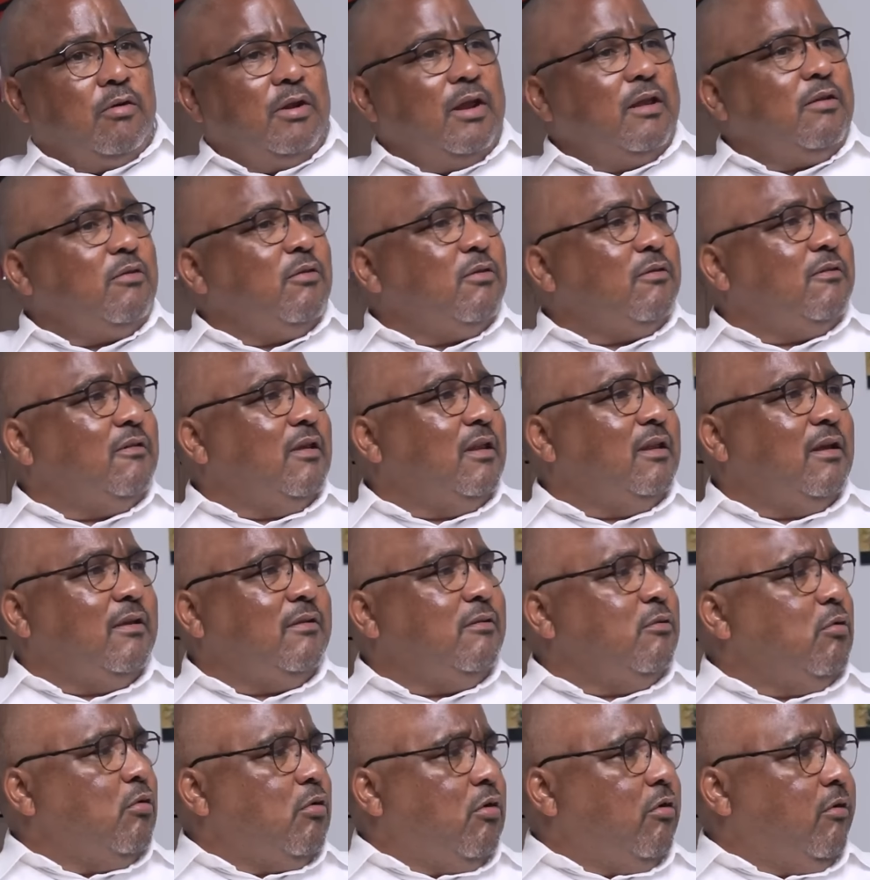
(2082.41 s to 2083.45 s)
let us say there
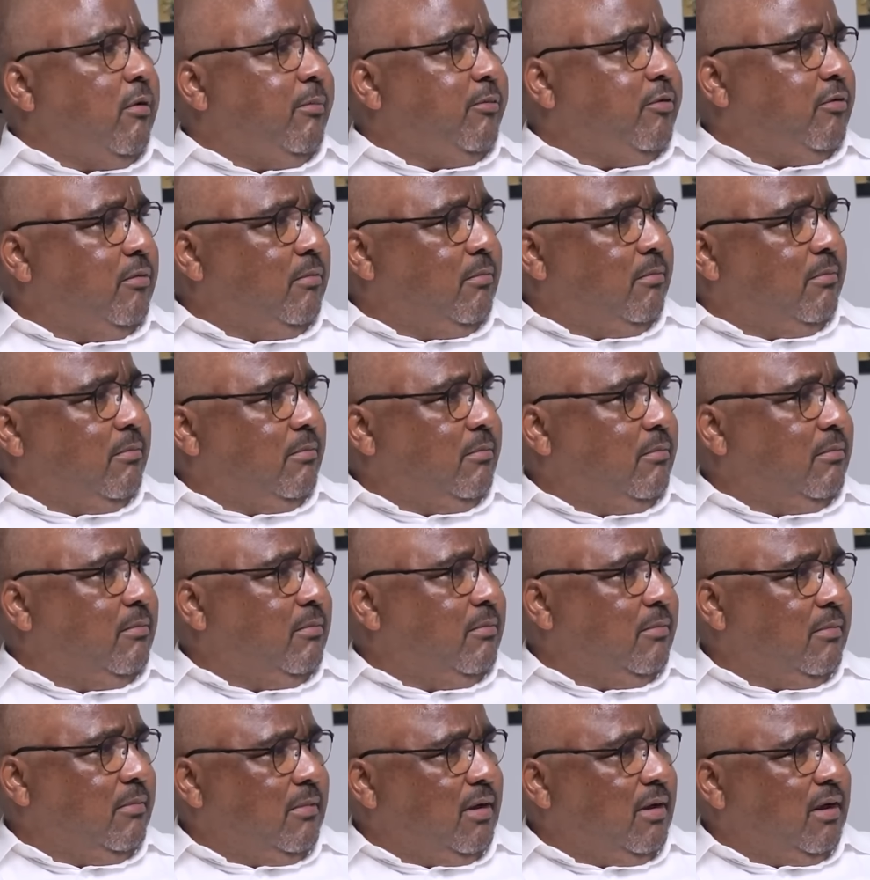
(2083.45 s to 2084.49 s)
is no corruption.
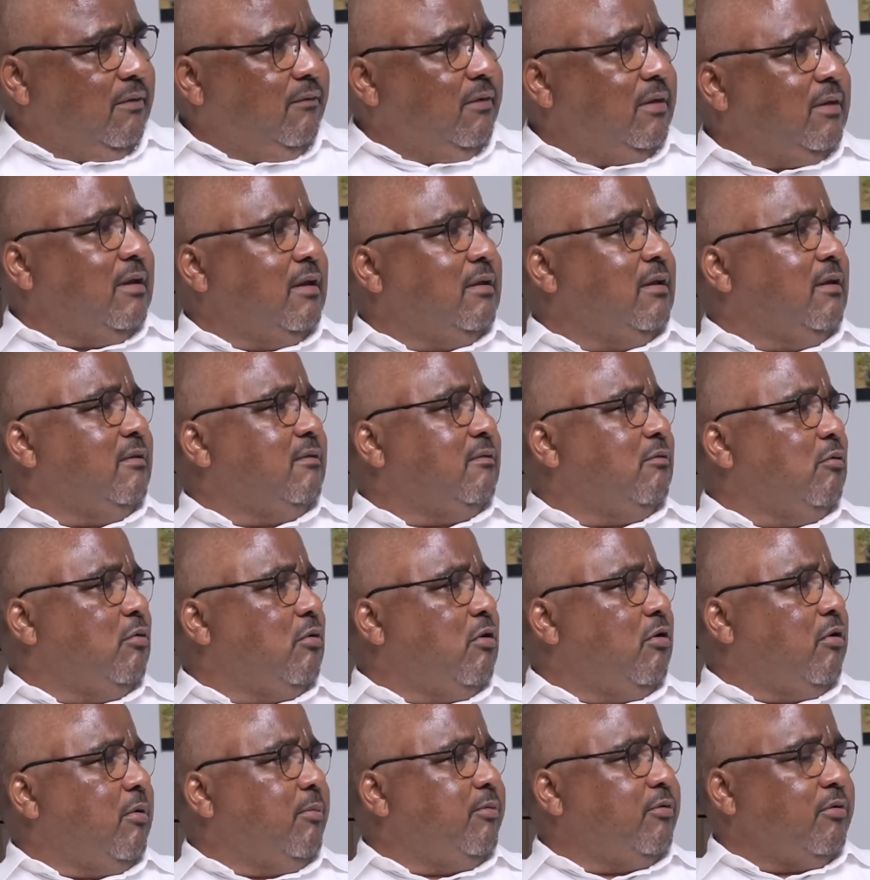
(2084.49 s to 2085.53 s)
Give it that there is no
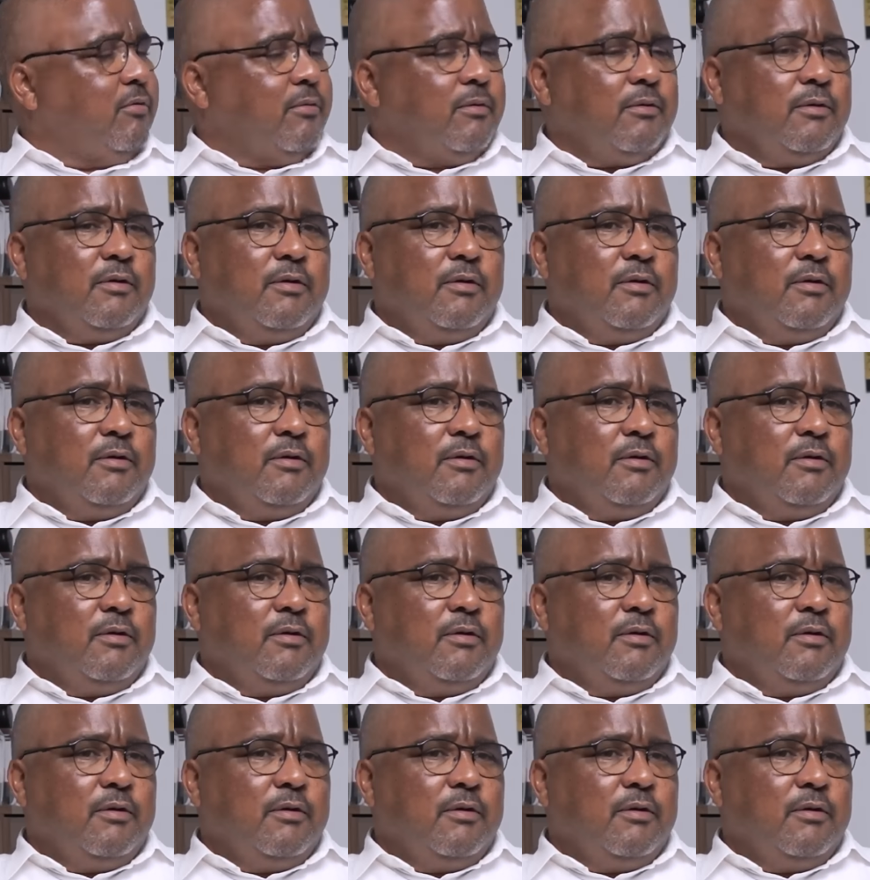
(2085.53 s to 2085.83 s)
corruption.